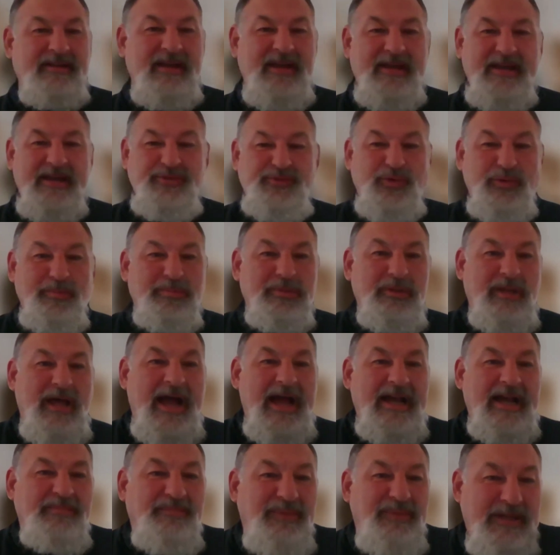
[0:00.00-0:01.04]
and it's for
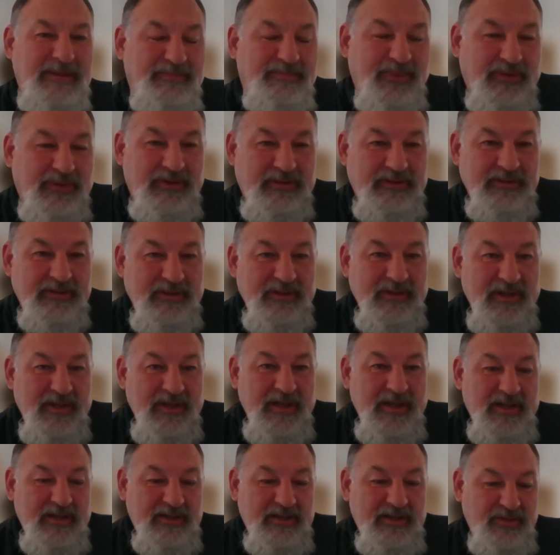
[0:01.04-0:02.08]
blind people
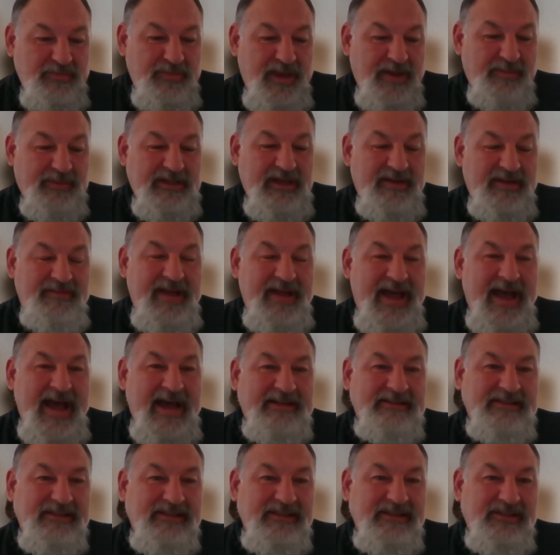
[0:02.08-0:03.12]
to be able to have
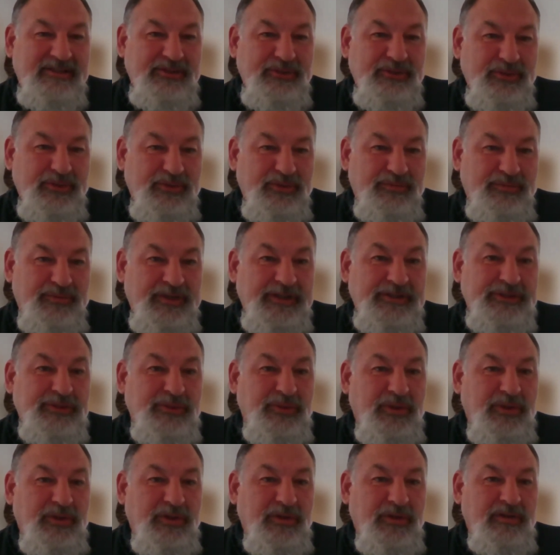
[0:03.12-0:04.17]
access to
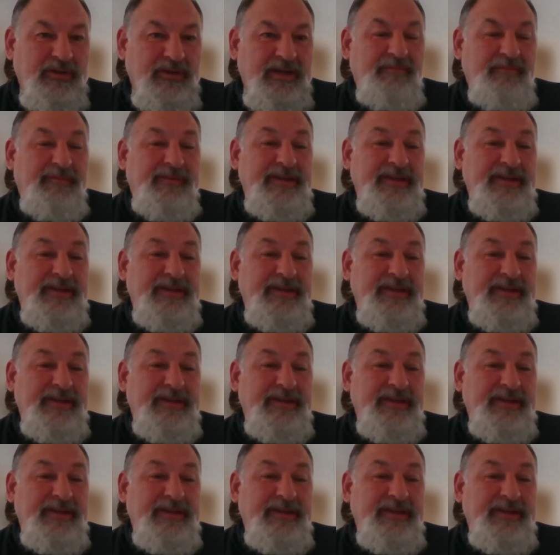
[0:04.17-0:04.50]
visual